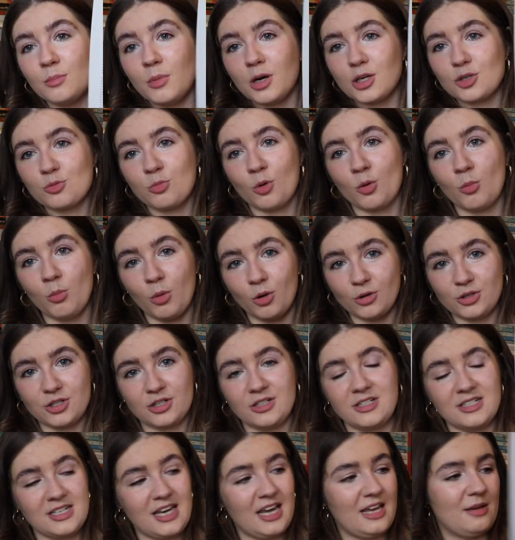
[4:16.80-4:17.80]
much more
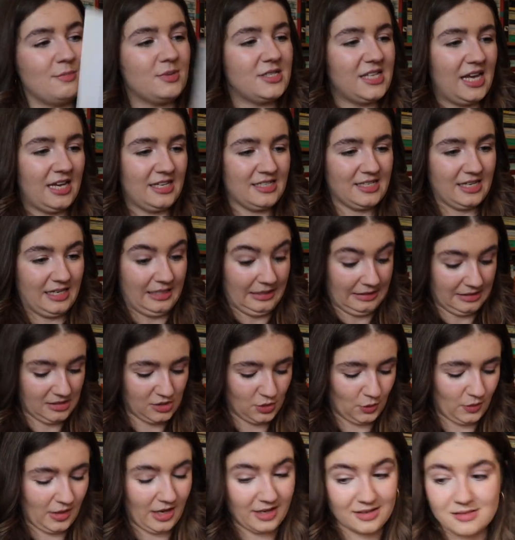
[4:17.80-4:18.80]
modern typesetting,
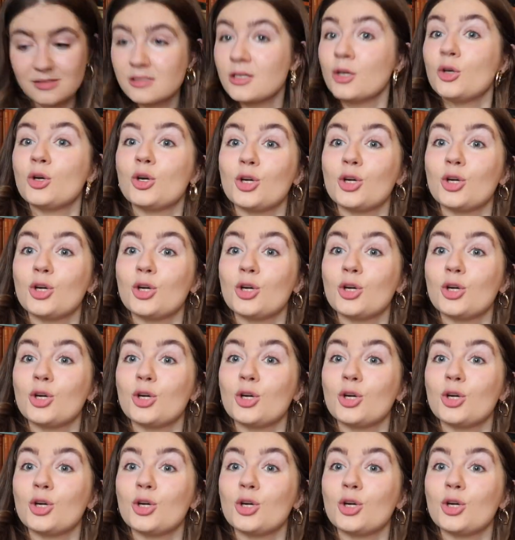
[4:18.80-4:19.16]
so that's